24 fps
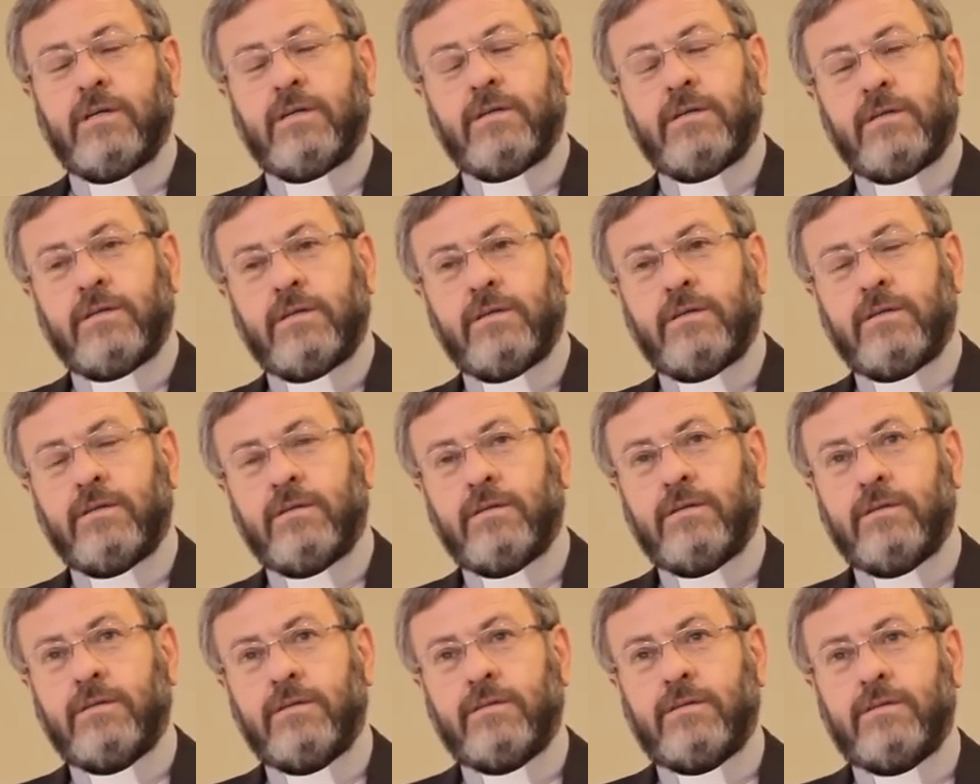
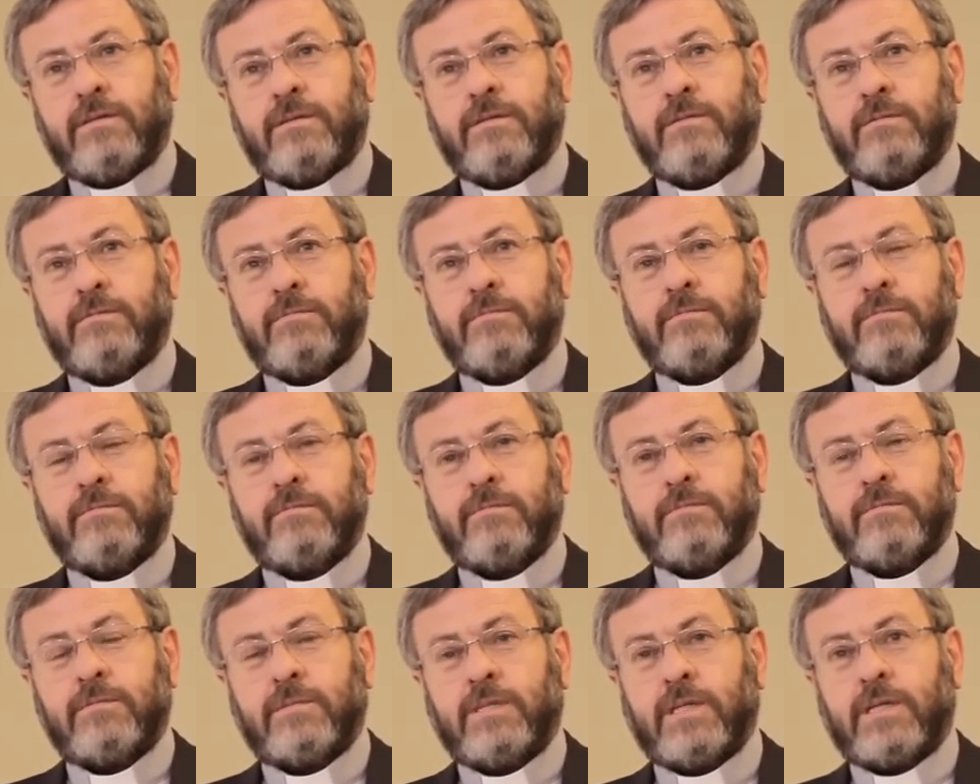
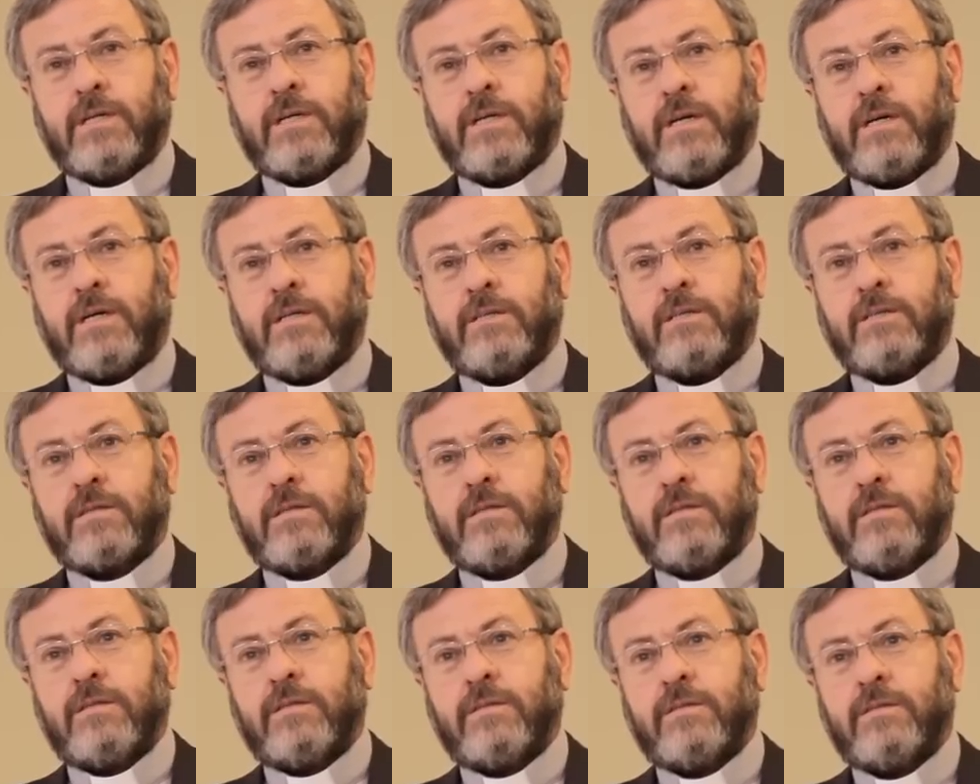their
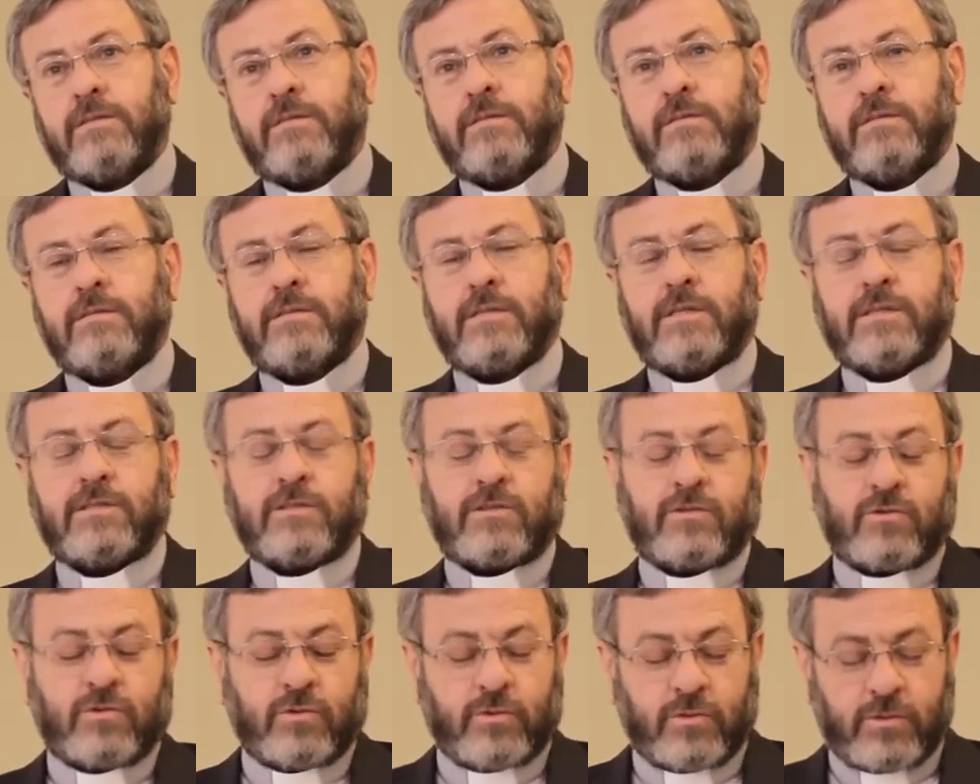country
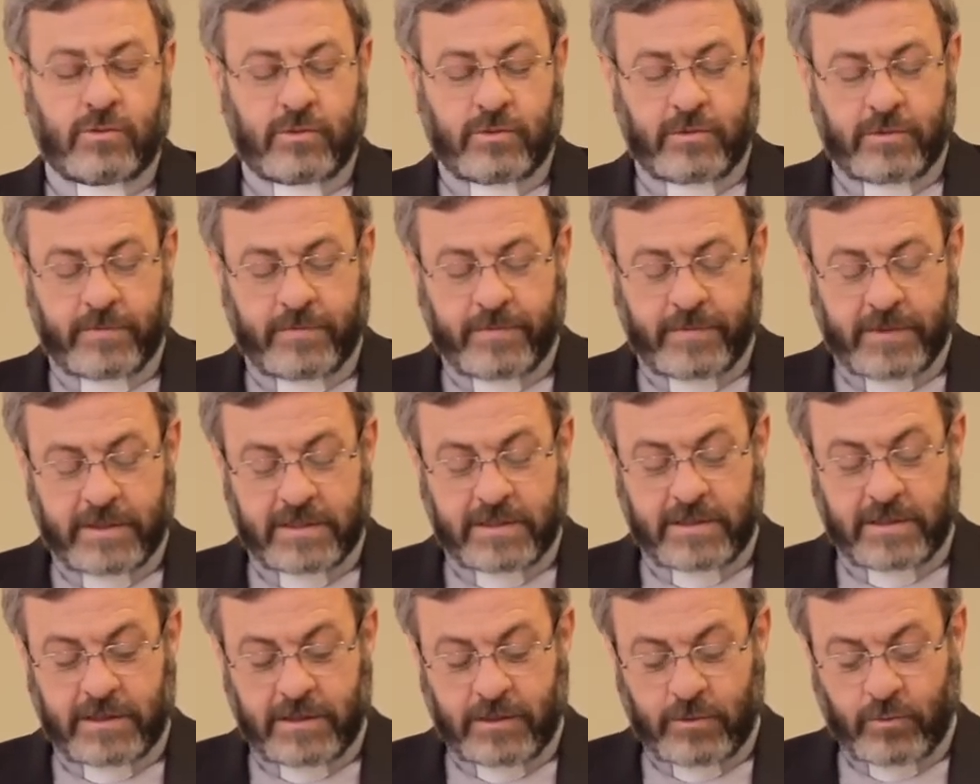just to
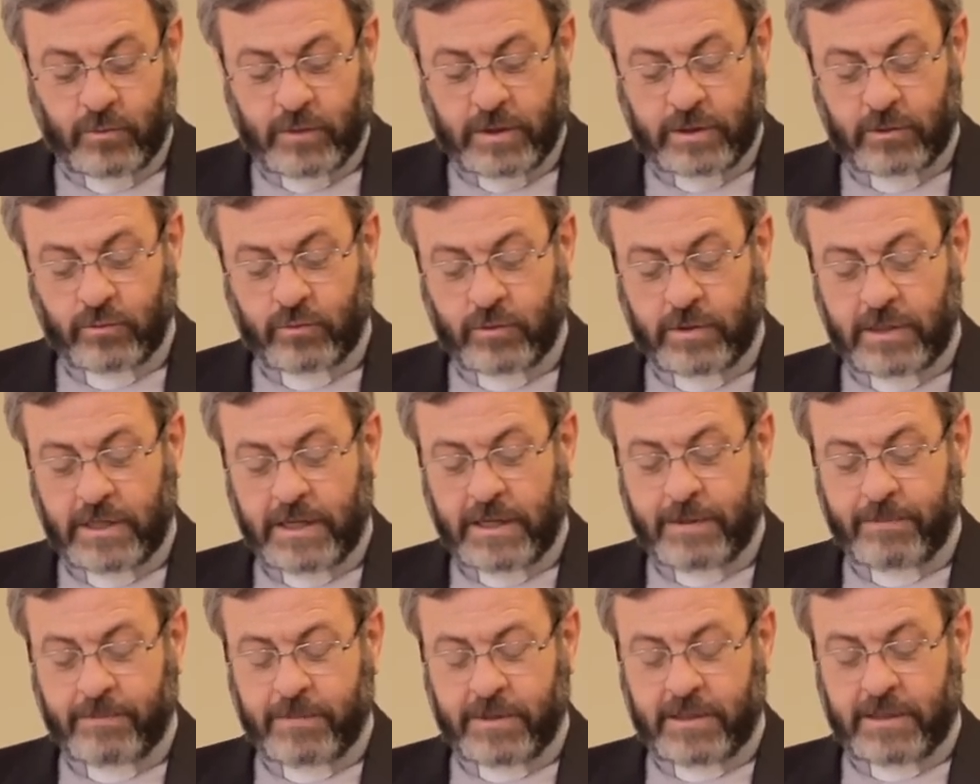see what will
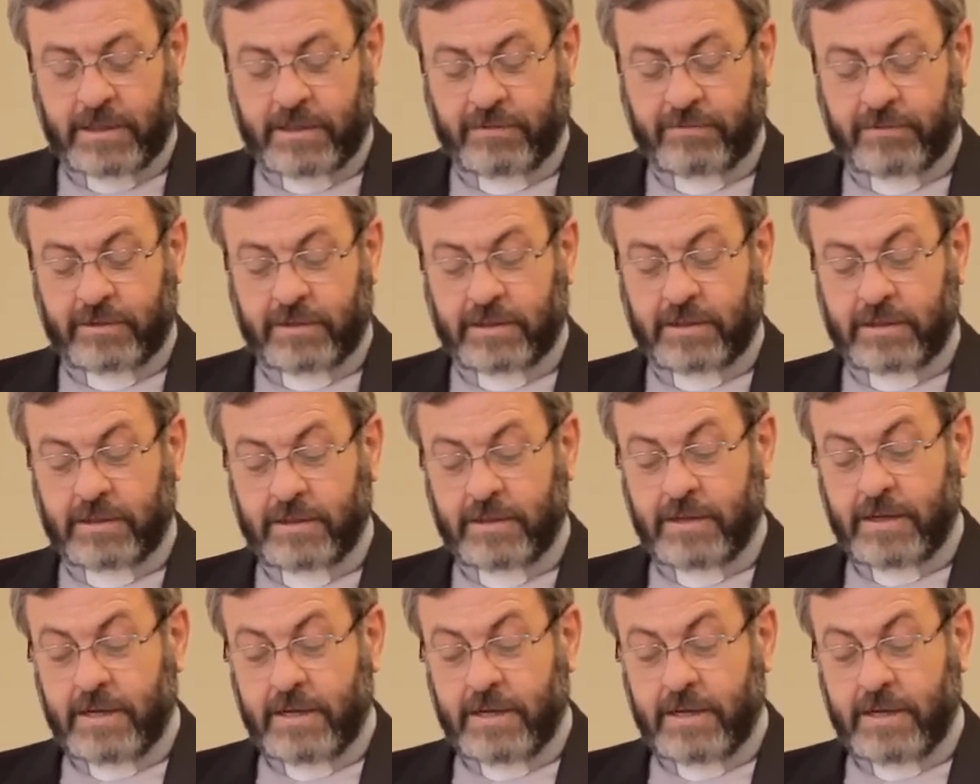happen after.